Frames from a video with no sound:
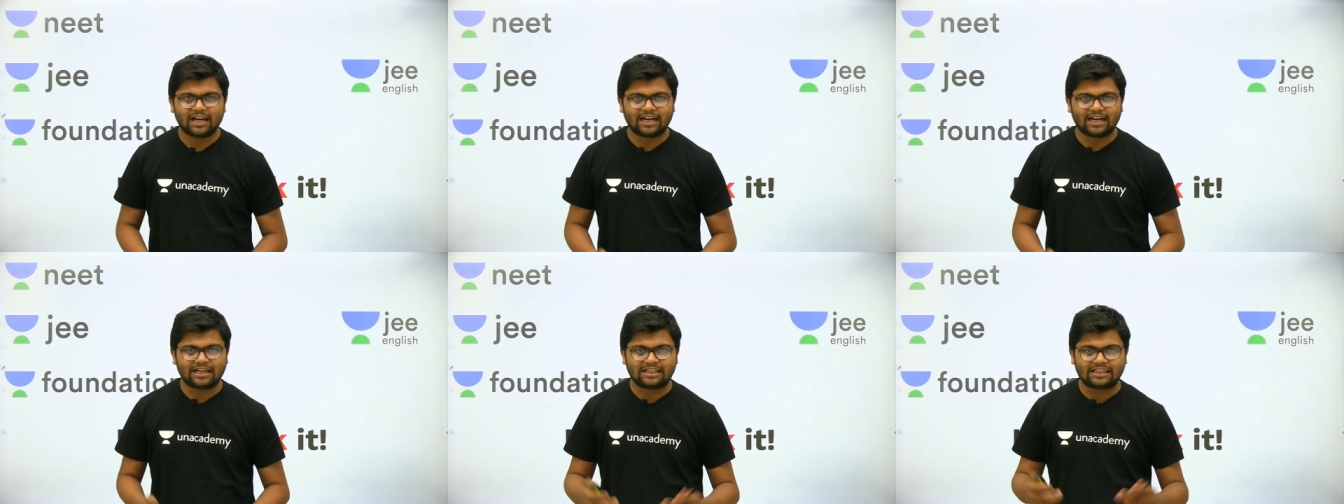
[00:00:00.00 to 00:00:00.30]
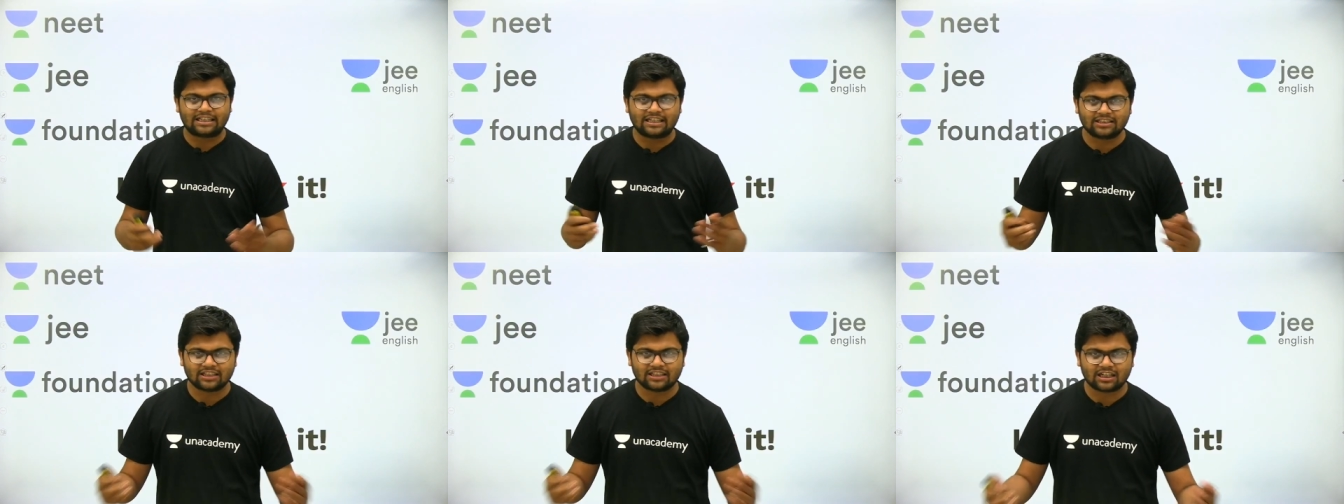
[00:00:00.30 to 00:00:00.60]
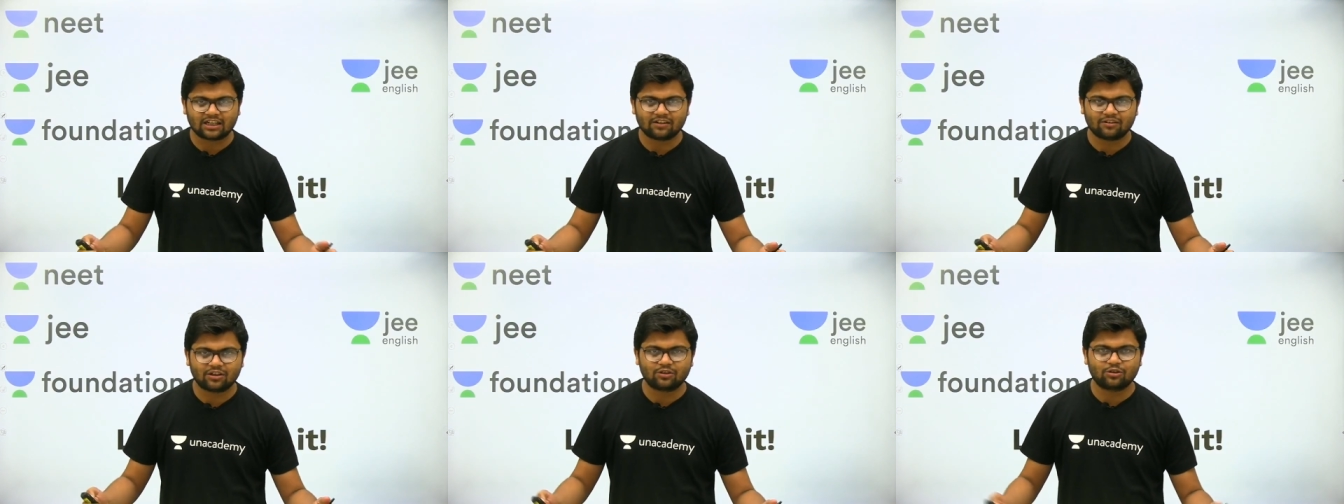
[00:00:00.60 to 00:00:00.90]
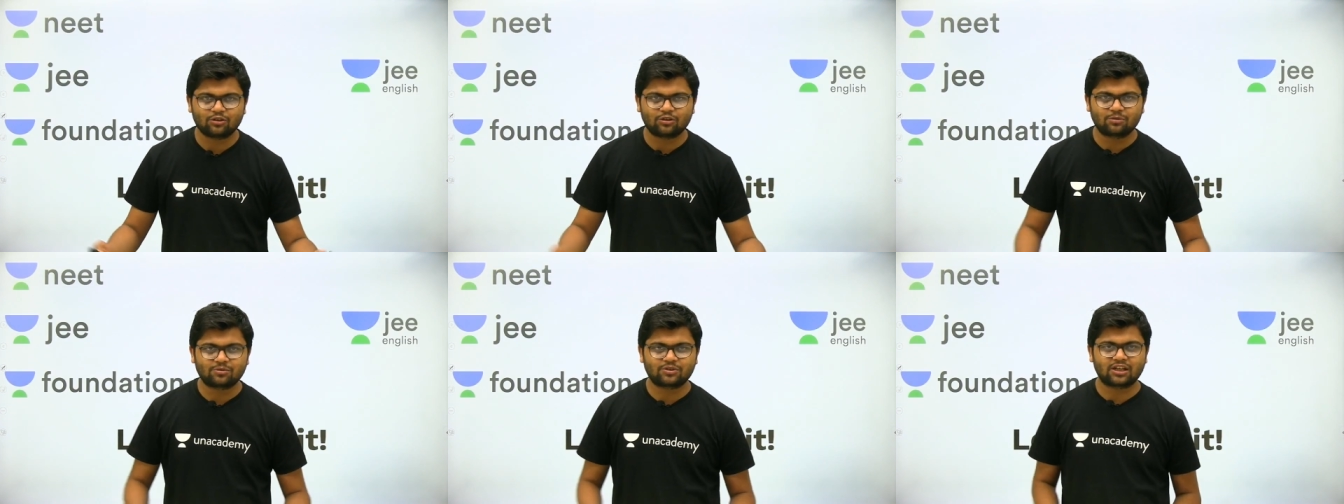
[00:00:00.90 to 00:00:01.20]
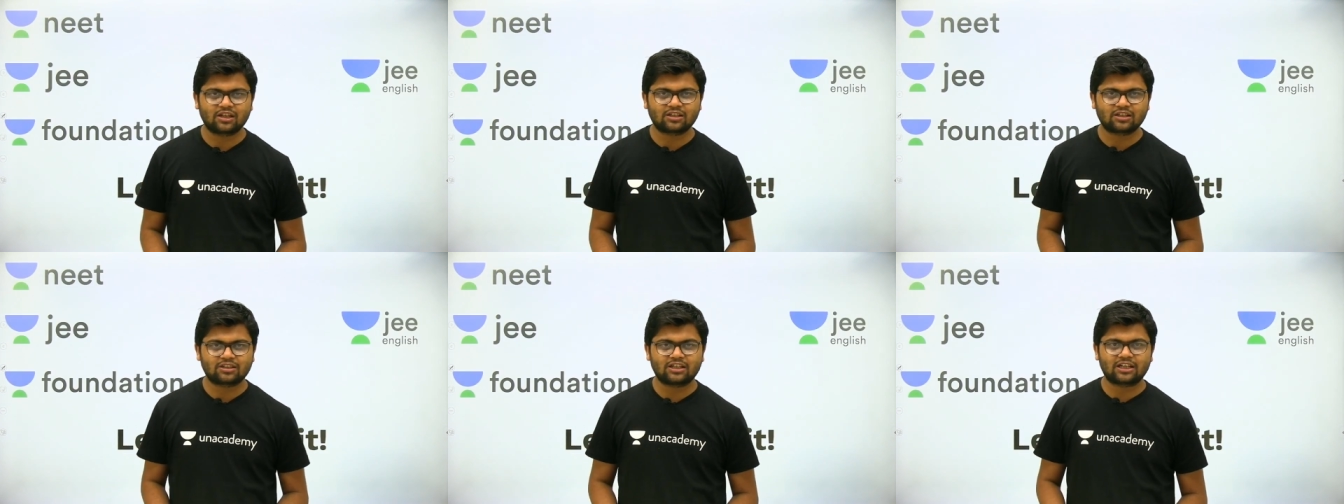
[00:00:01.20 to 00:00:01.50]
And these are our YouTube
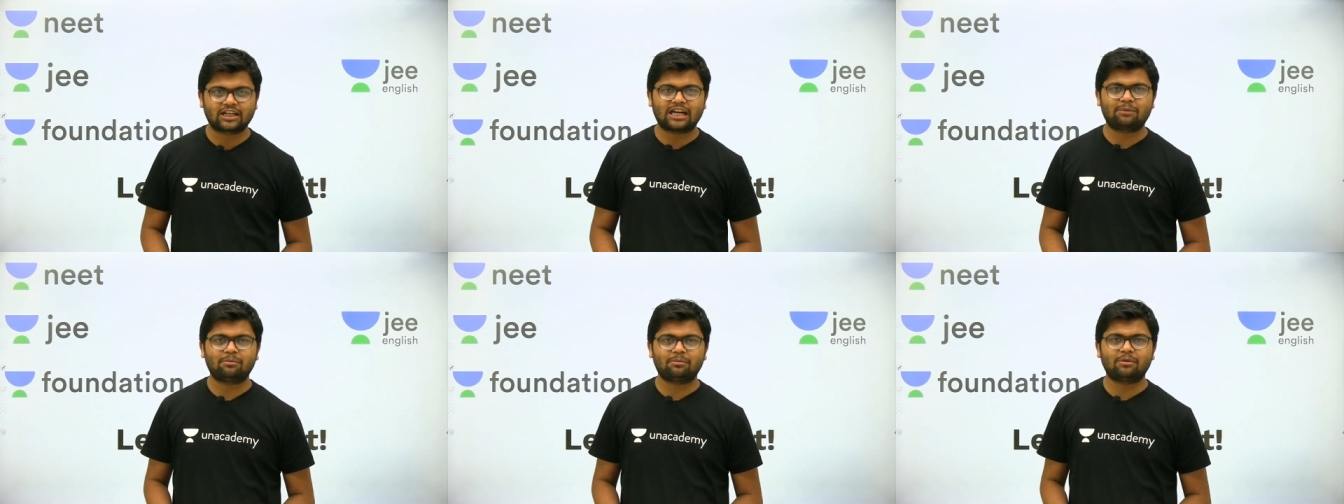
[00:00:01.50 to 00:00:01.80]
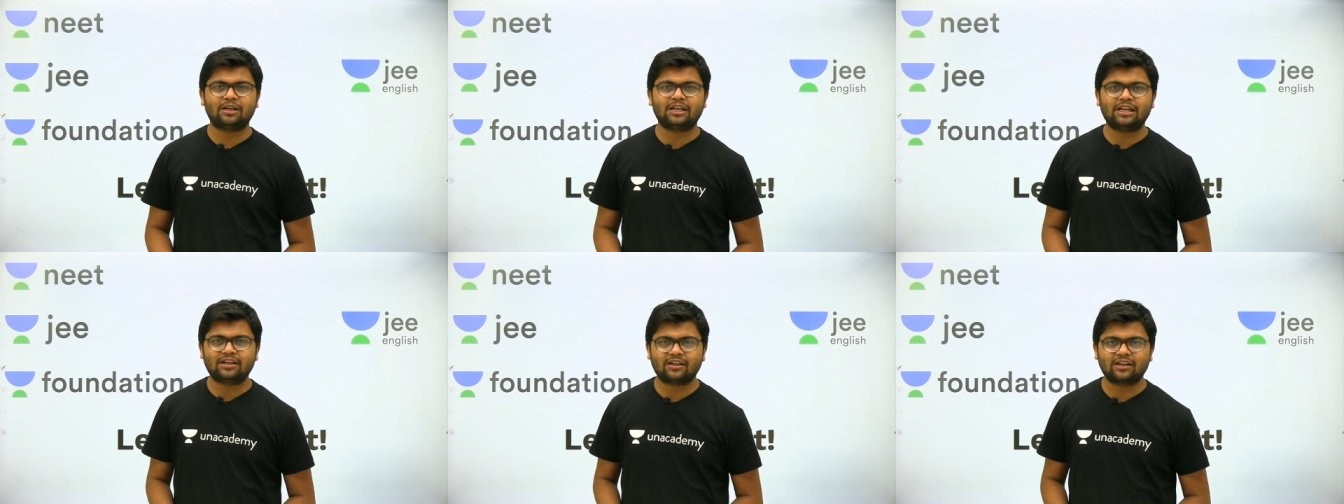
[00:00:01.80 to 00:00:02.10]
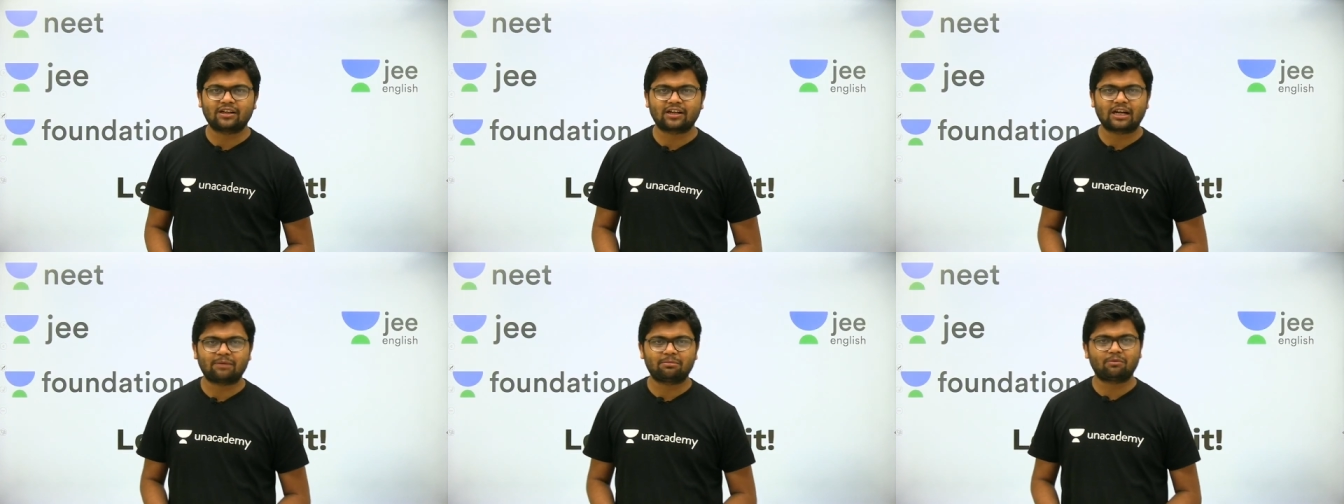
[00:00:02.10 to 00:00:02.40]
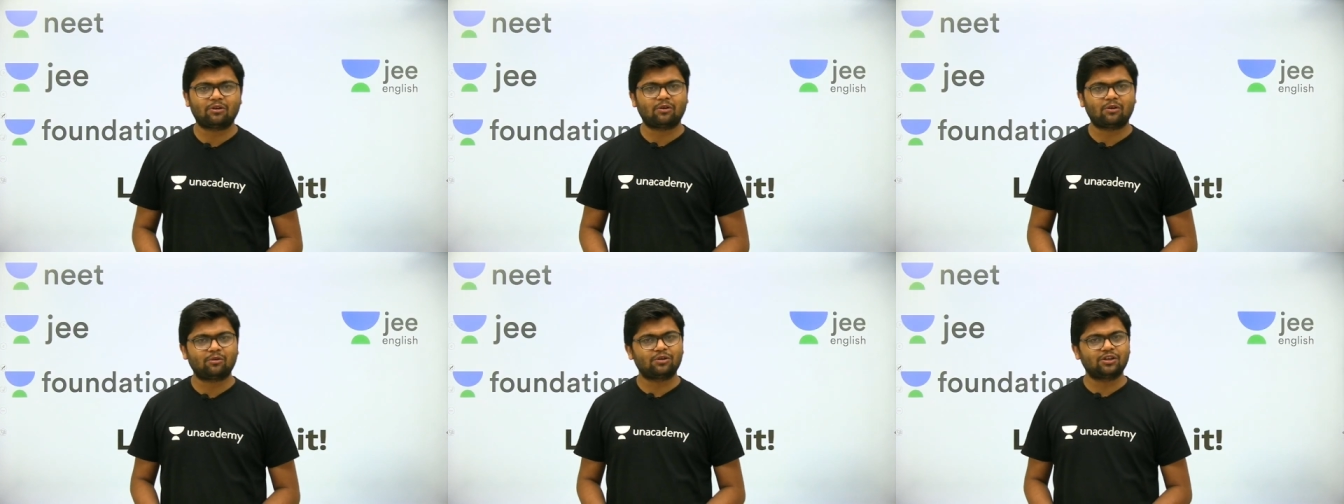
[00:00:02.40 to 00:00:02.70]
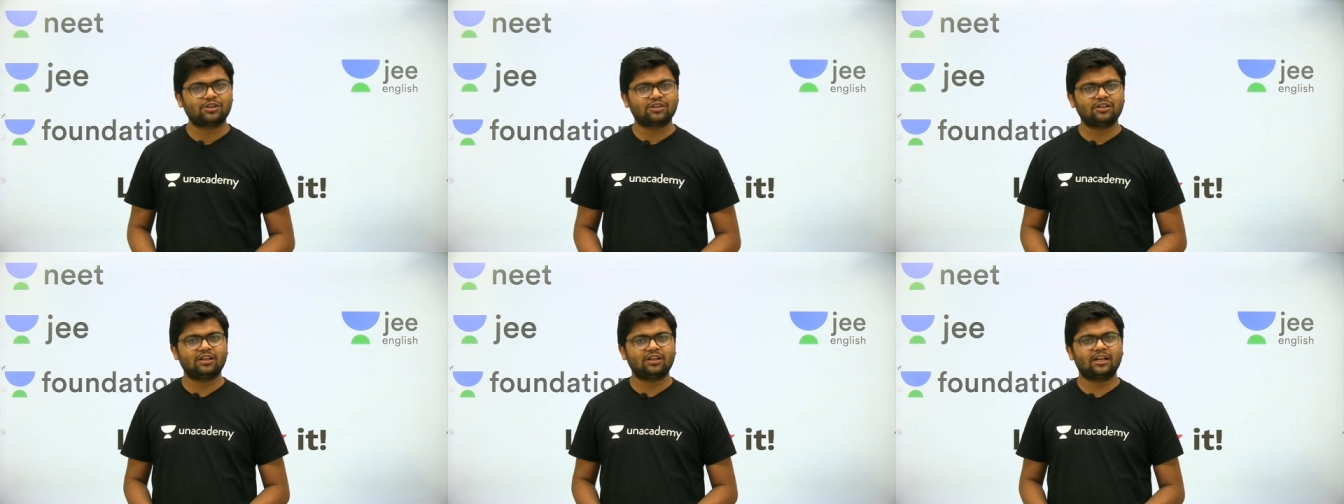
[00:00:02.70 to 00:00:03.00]
channels: Unacademy N I T, Unacademy
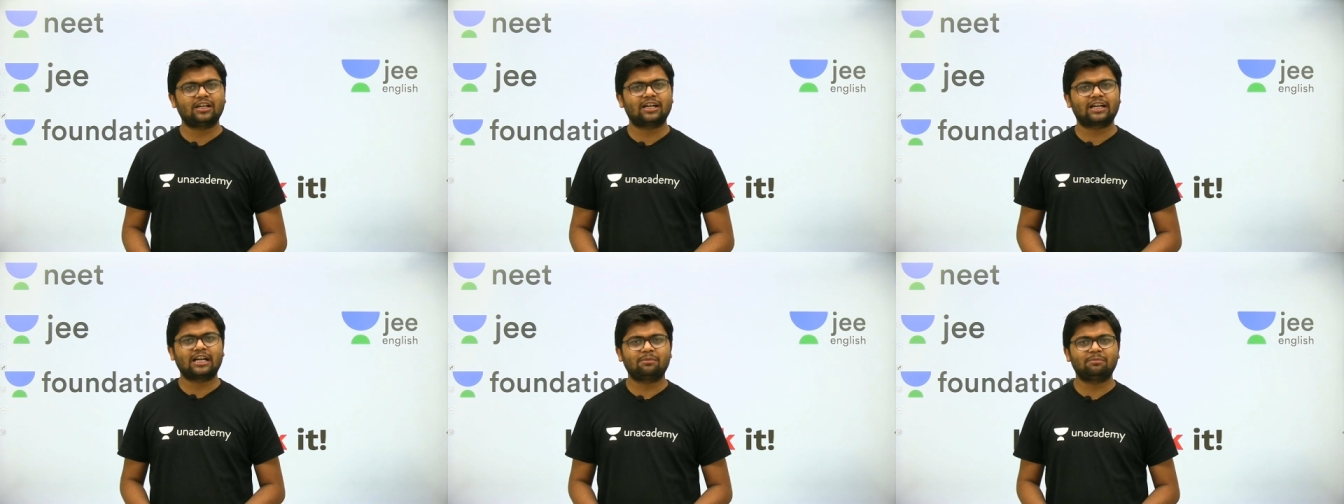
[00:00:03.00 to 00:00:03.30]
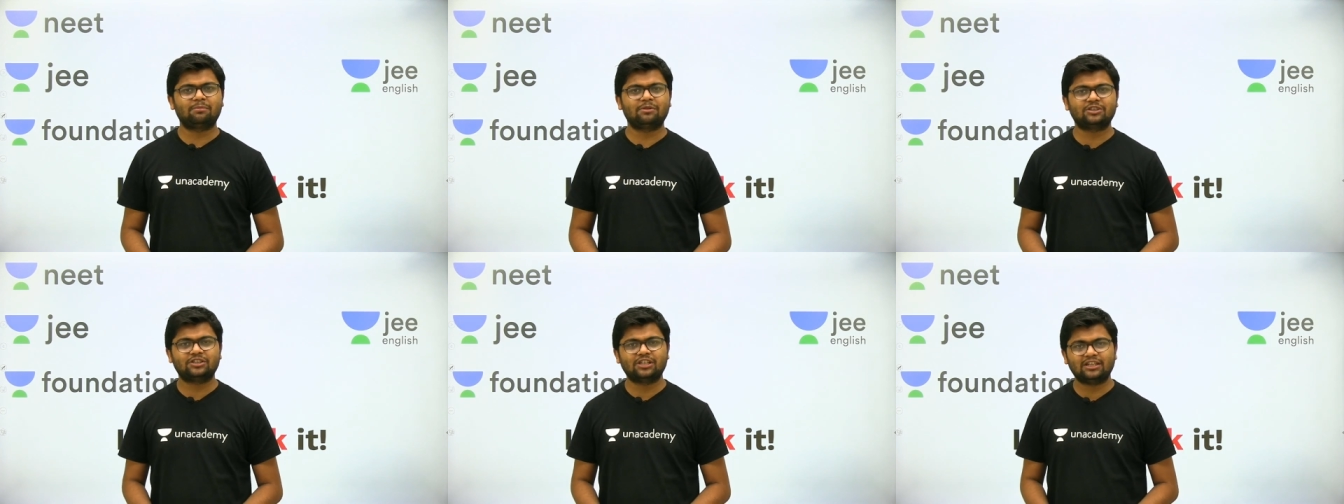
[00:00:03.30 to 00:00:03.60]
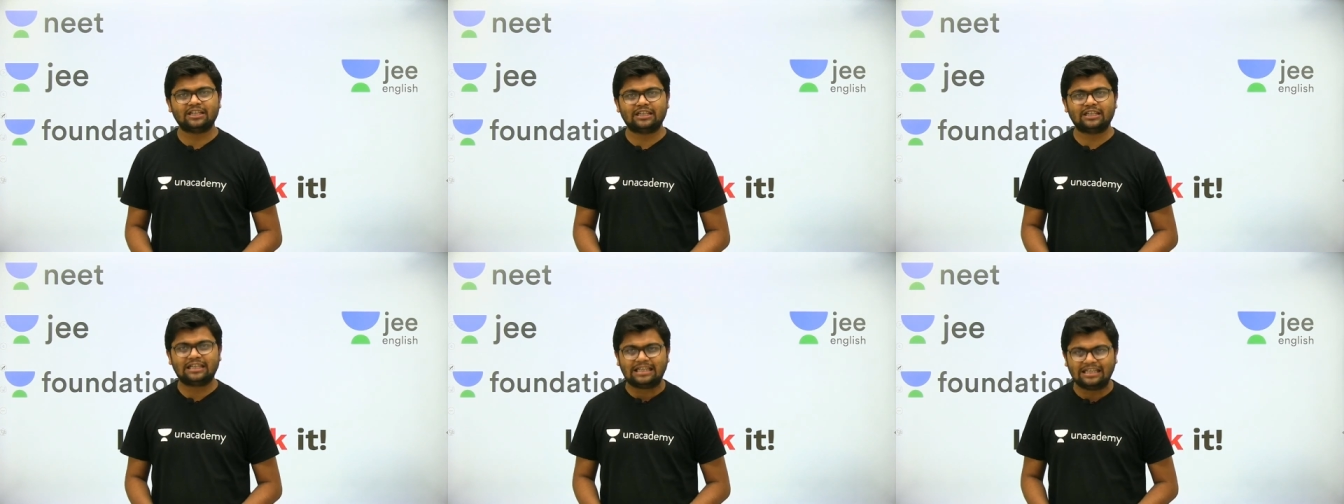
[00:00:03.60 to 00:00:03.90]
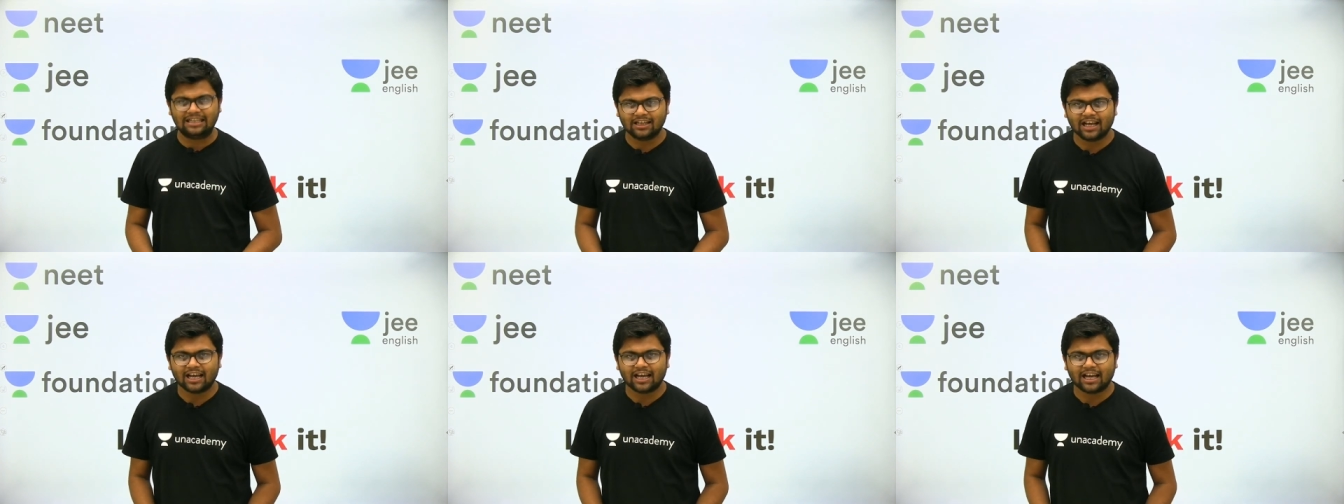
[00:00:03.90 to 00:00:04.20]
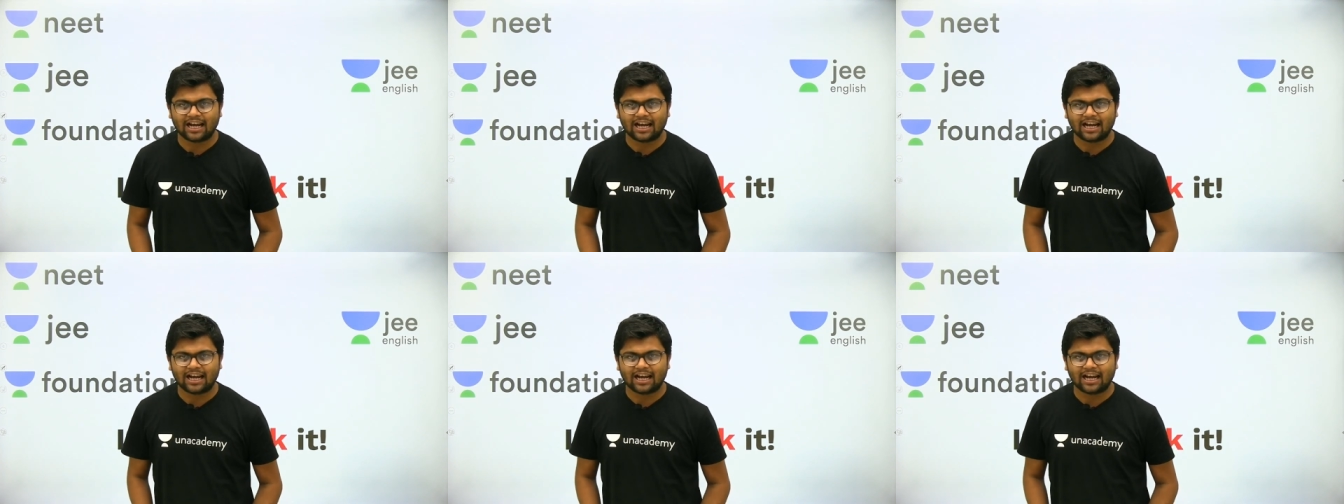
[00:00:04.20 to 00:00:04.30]
Foundation, Unacademy J E E,